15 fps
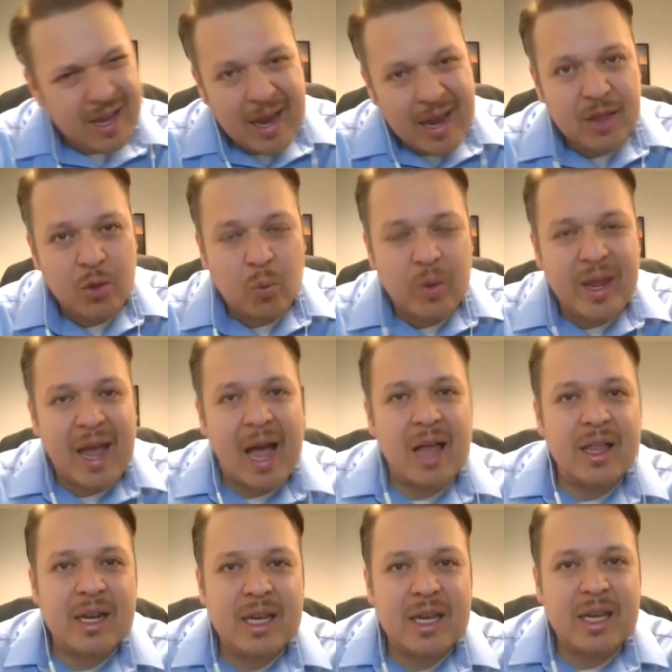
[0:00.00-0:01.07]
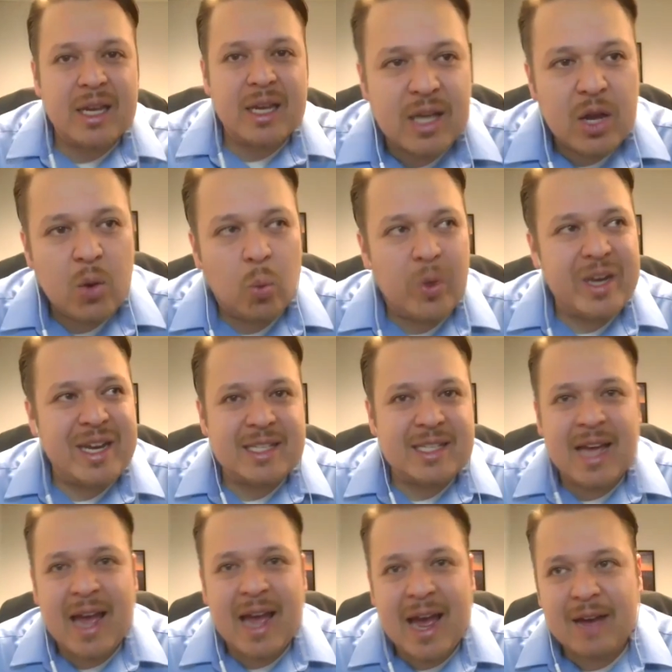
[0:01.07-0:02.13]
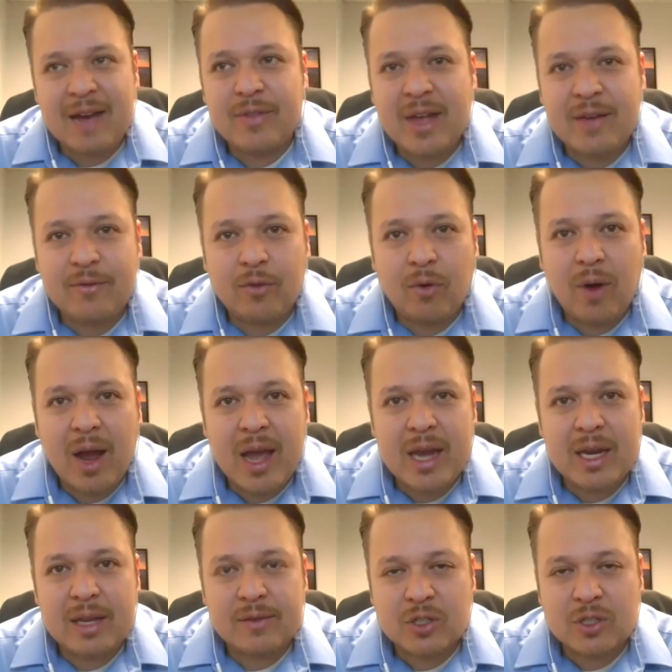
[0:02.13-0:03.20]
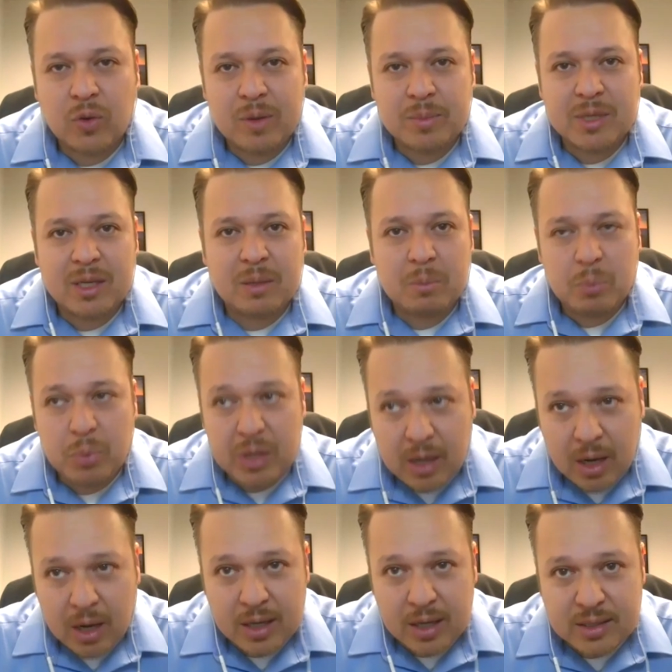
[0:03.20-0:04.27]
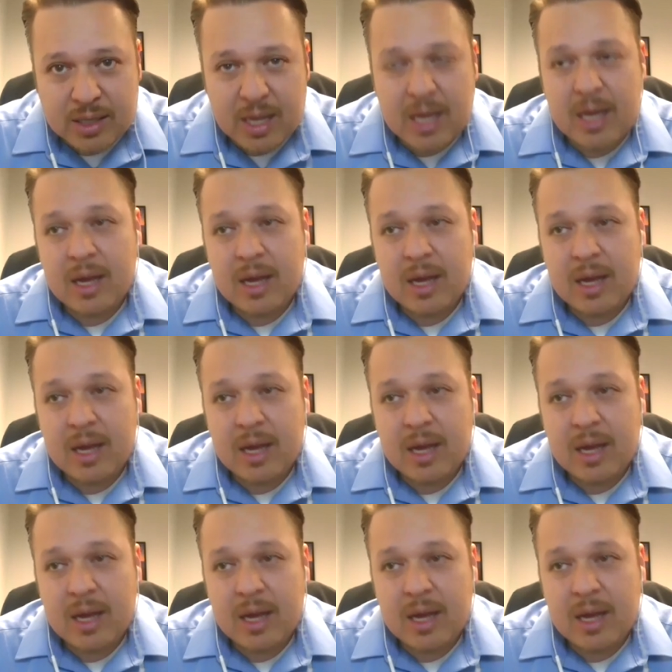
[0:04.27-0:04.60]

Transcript: And the reality okay. is we need to have that variety of scripting because